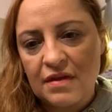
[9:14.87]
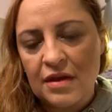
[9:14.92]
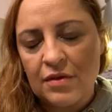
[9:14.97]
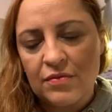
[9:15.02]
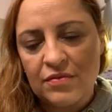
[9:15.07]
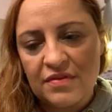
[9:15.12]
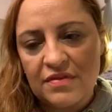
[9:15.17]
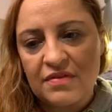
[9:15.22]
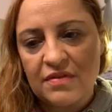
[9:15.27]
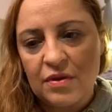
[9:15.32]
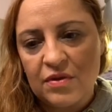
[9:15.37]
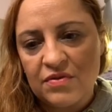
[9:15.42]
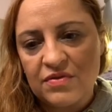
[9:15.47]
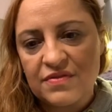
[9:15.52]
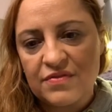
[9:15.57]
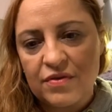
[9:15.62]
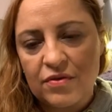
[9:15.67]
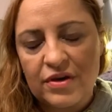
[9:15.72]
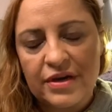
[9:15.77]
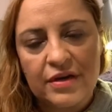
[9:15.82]

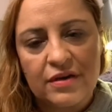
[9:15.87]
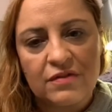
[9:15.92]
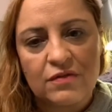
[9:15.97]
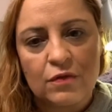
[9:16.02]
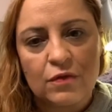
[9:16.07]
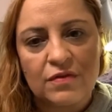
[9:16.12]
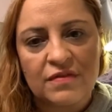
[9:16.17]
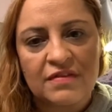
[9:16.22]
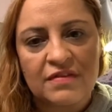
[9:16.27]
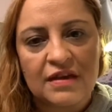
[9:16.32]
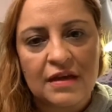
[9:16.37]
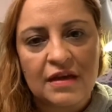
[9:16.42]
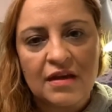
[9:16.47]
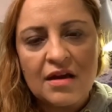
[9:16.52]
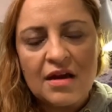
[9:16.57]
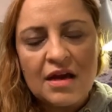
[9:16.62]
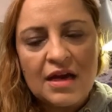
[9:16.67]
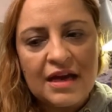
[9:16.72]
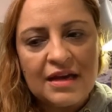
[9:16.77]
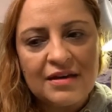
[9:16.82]
very exhausting.
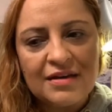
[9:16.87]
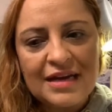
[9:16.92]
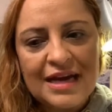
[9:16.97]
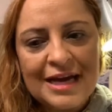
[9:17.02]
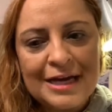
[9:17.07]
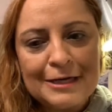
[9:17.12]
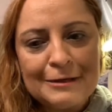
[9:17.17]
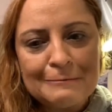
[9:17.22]
And,